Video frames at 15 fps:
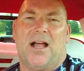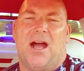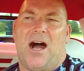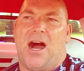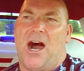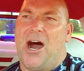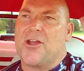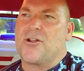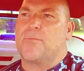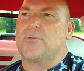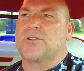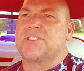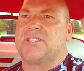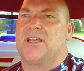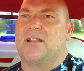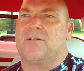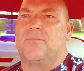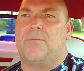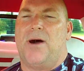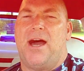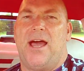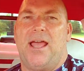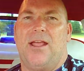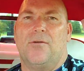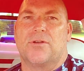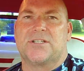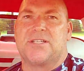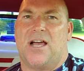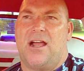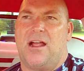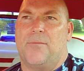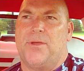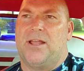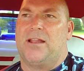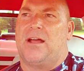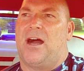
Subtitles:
100% of my retirement,